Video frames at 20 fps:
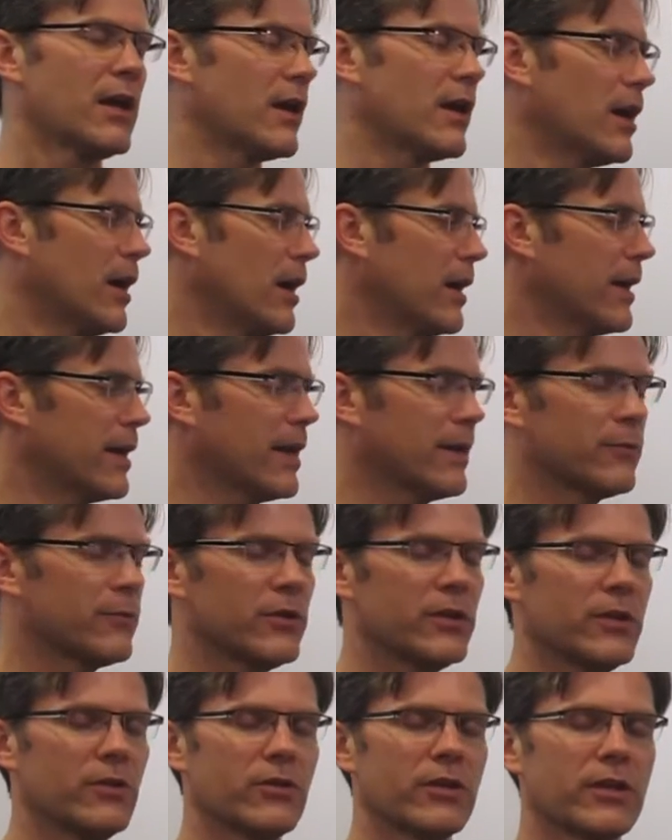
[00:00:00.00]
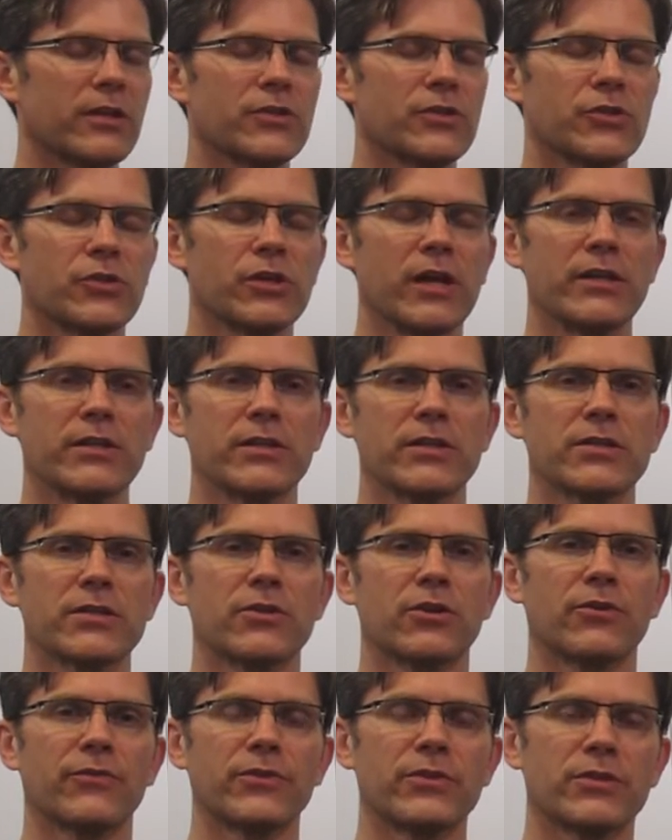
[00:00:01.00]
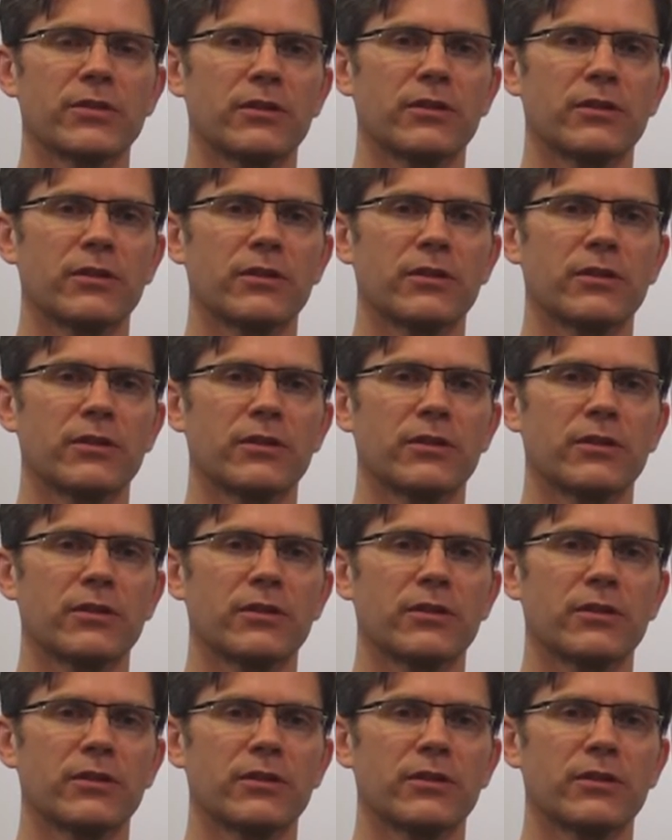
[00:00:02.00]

And I'm really only going to scratch the surface.